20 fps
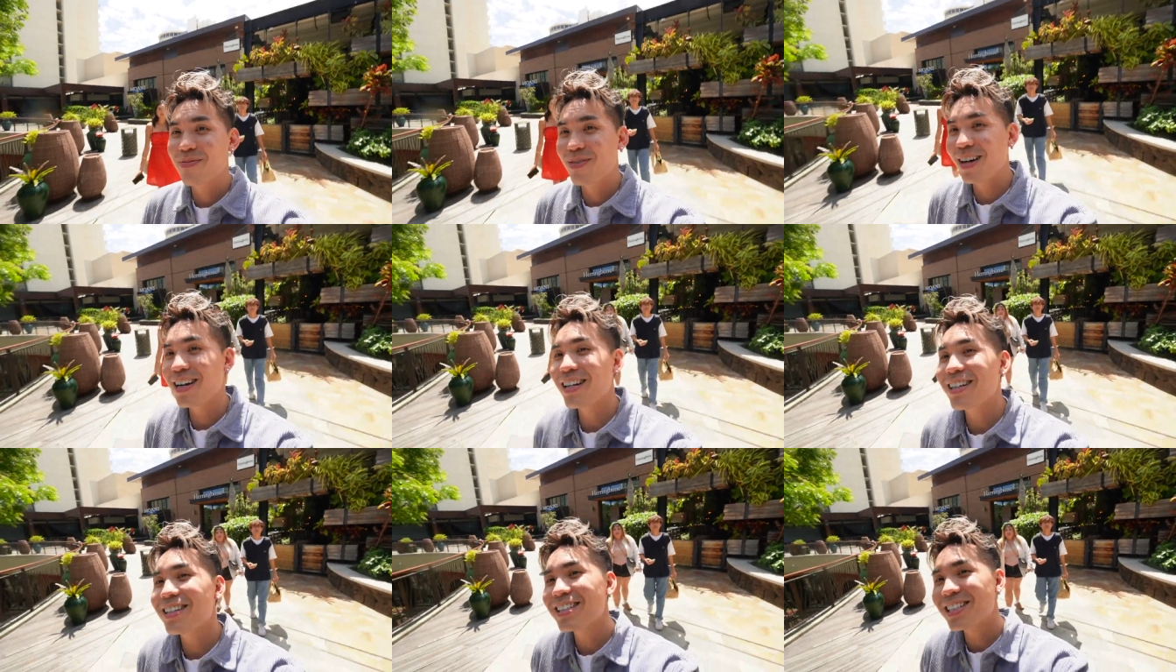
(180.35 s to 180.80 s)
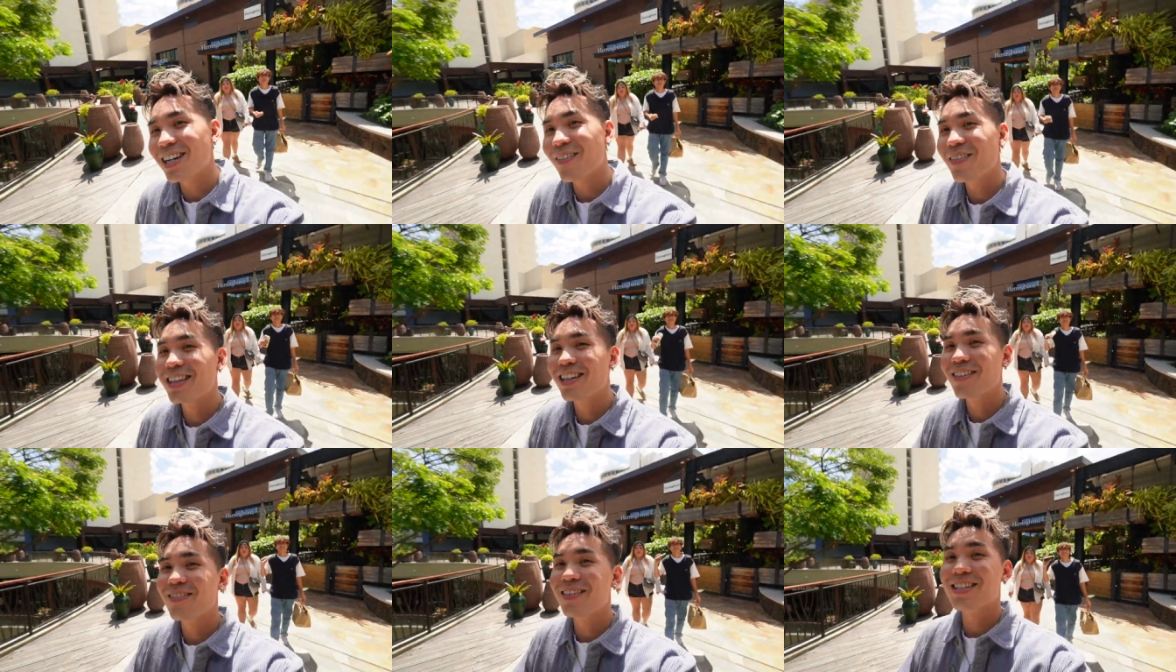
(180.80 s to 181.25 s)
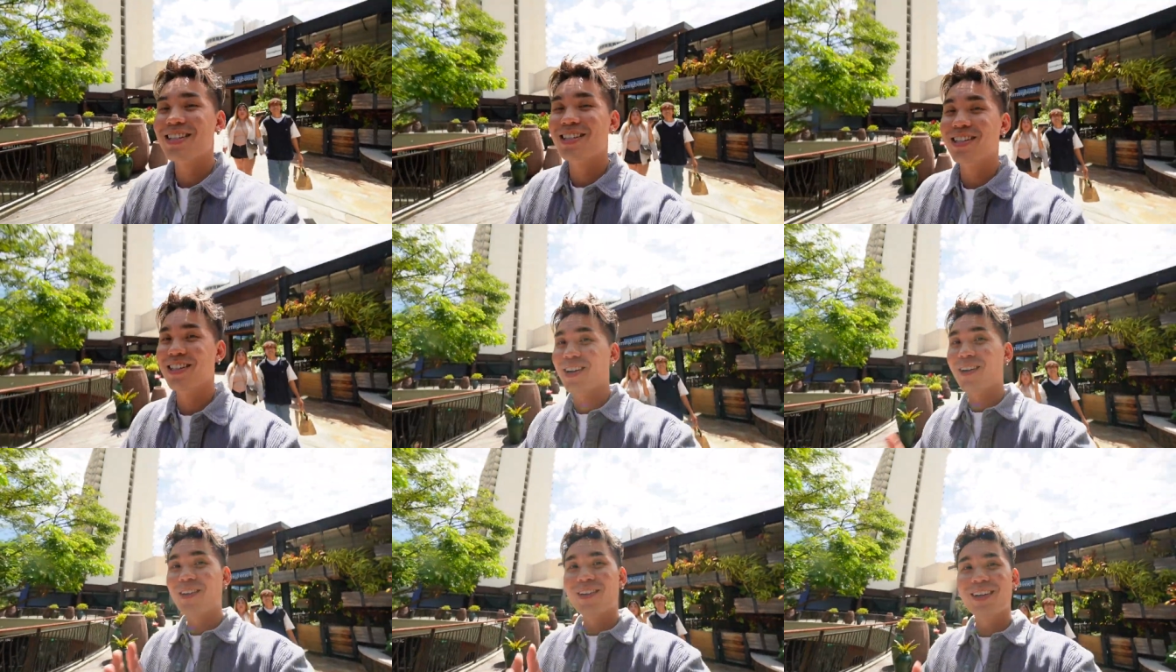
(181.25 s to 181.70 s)
brunch. Everything was
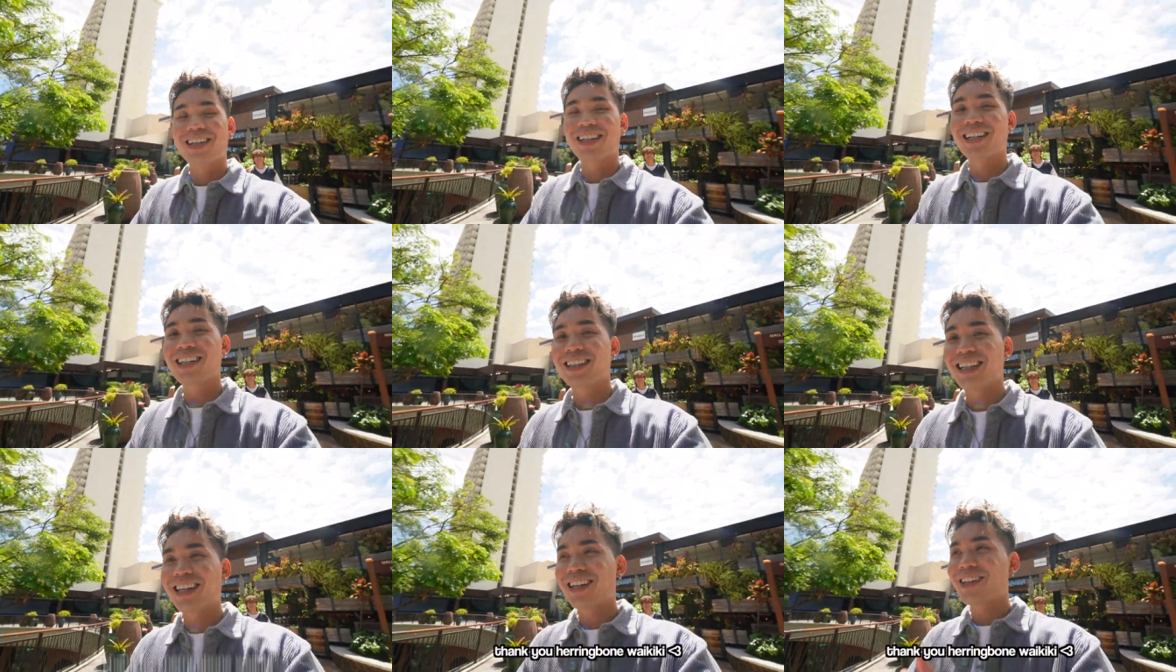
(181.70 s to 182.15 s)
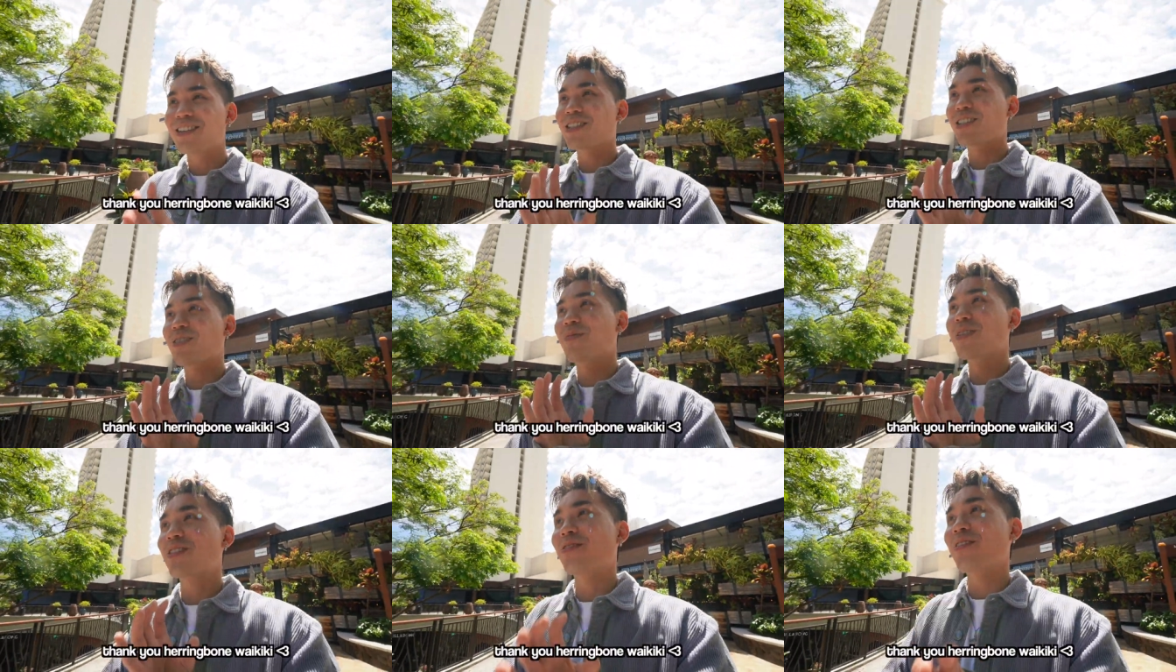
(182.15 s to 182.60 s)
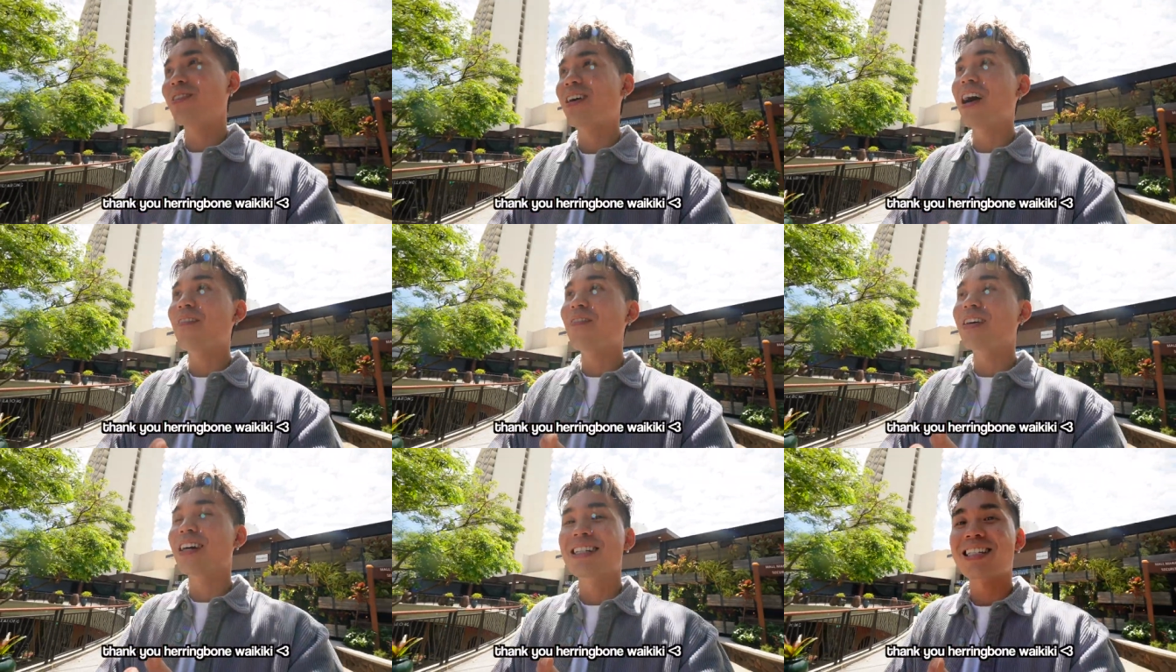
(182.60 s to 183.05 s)
so good. Thank you so much for
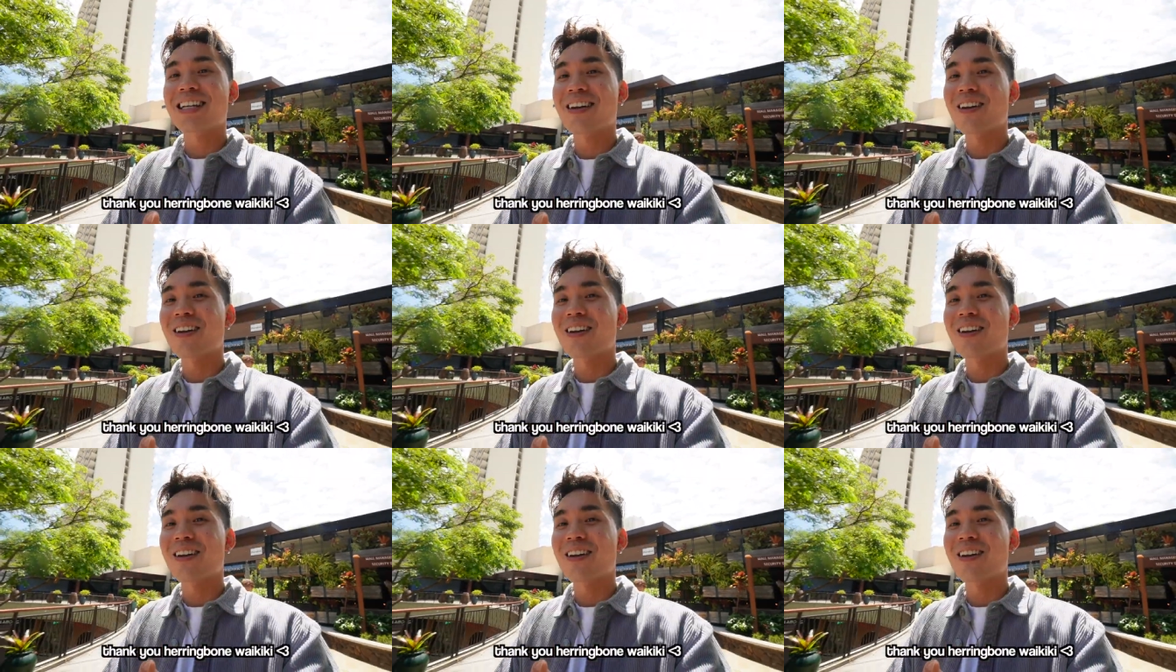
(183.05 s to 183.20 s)
having us,